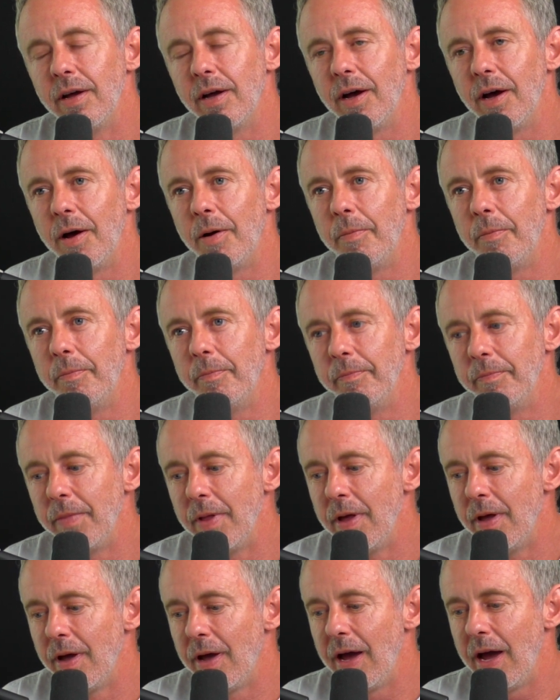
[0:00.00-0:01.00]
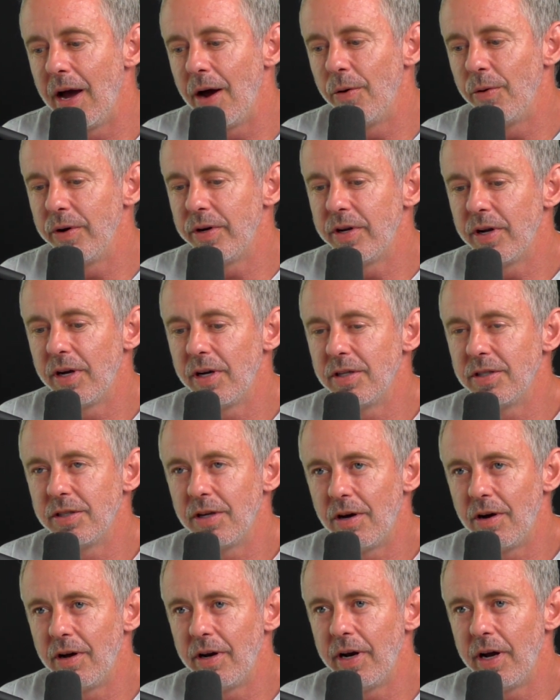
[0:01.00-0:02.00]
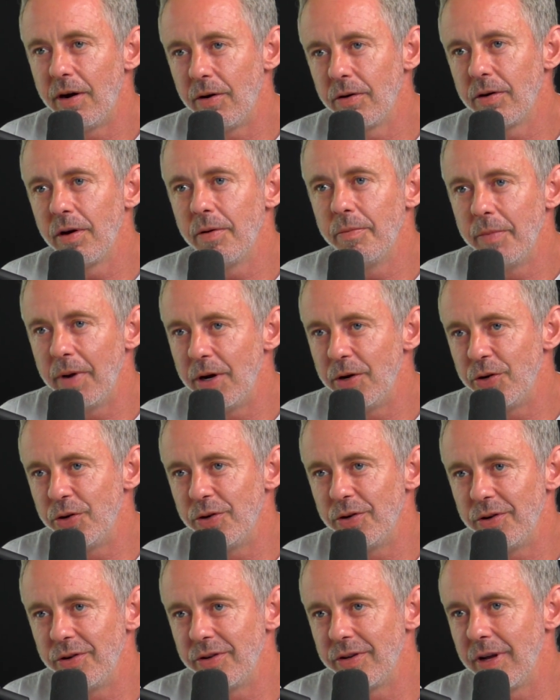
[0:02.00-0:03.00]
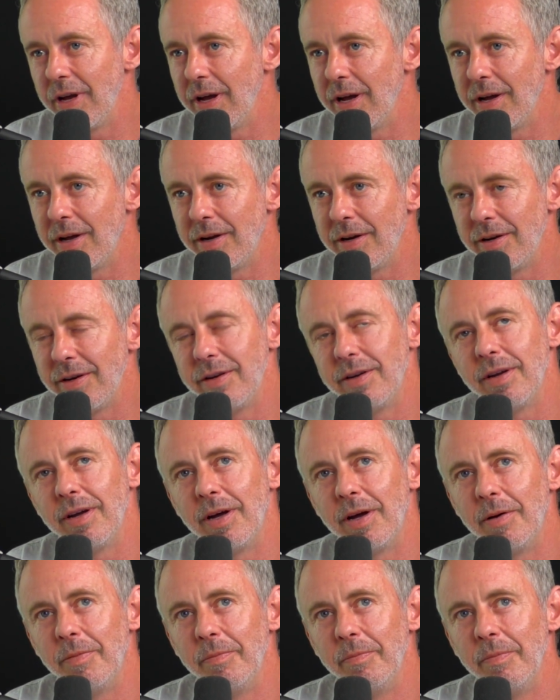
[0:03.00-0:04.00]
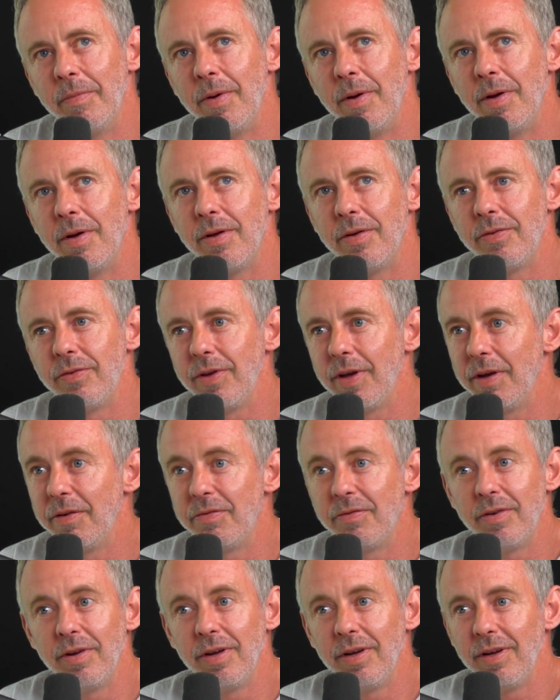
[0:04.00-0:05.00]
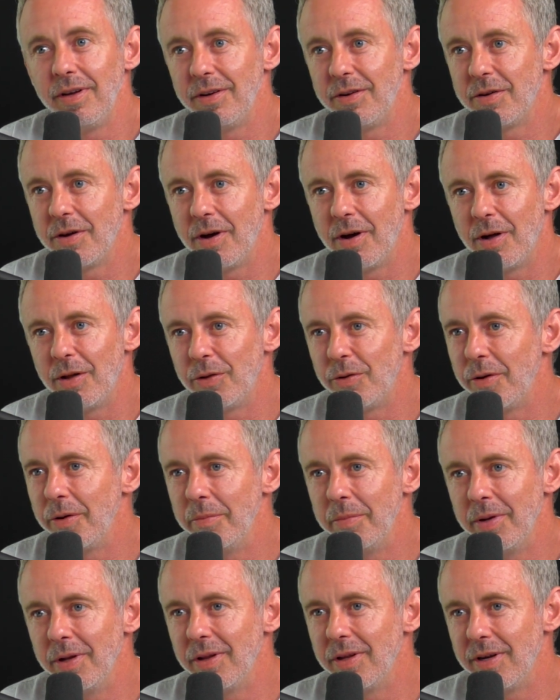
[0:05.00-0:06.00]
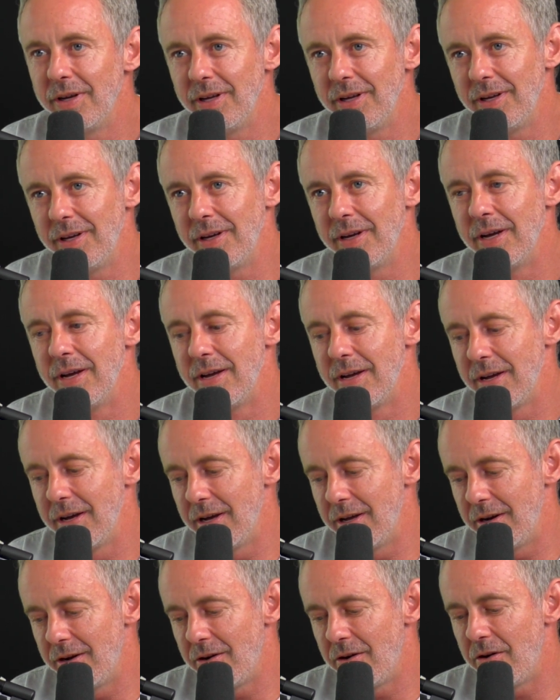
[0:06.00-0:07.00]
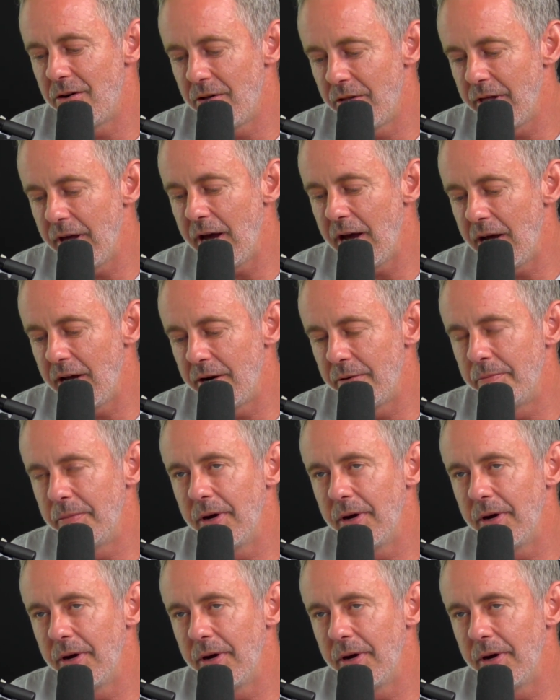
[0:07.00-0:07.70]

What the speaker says: how it does on outcome measures and safety, tolerability, and all that.